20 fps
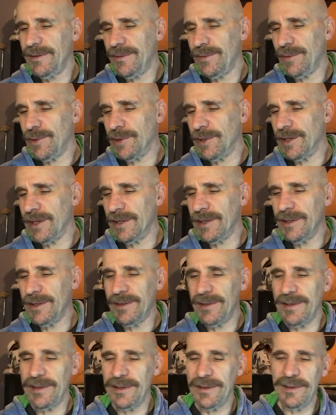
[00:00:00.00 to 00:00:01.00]
Or,
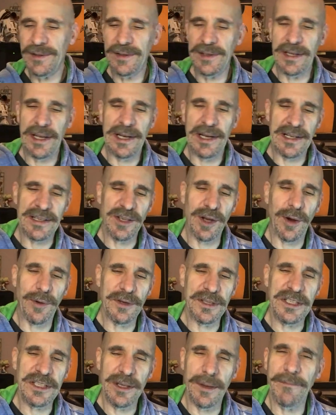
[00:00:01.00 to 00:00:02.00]
and it's
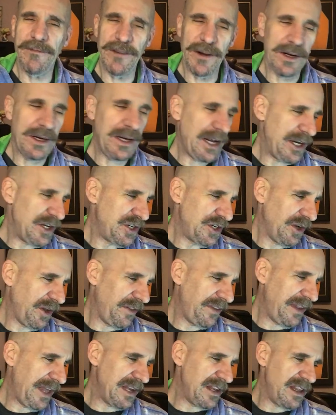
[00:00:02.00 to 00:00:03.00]
always some variation
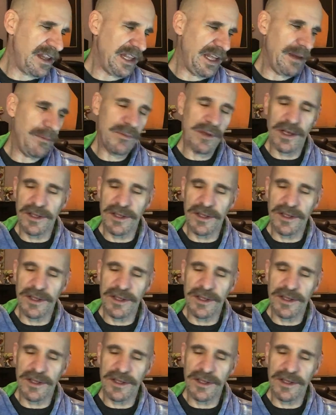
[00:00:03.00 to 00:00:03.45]
on that theme.